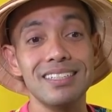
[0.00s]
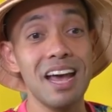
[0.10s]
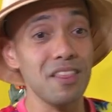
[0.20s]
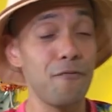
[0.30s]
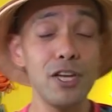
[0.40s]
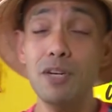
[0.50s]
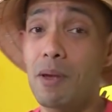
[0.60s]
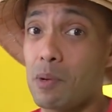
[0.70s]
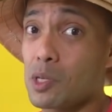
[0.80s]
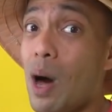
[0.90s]
Now, the
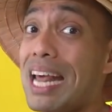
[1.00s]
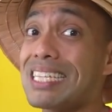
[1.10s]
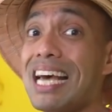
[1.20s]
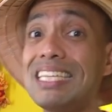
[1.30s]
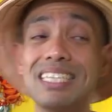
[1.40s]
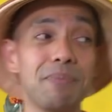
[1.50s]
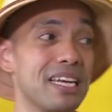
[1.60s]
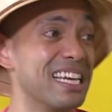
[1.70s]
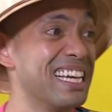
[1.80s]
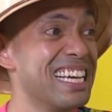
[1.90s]
fisherman was quite excited,
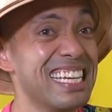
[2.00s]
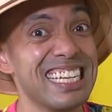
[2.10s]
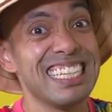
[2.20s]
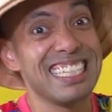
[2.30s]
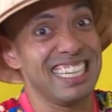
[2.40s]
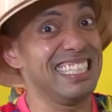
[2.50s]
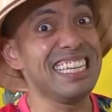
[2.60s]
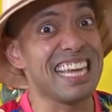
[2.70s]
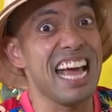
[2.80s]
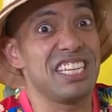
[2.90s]
but he
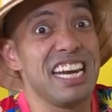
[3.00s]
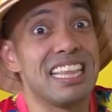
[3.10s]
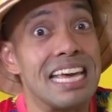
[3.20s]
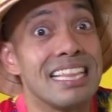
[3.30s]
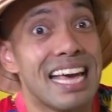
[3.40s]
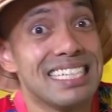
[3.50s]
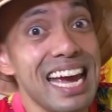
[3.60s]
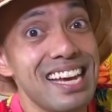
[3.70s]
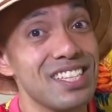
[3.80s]
didn't catch anything that day,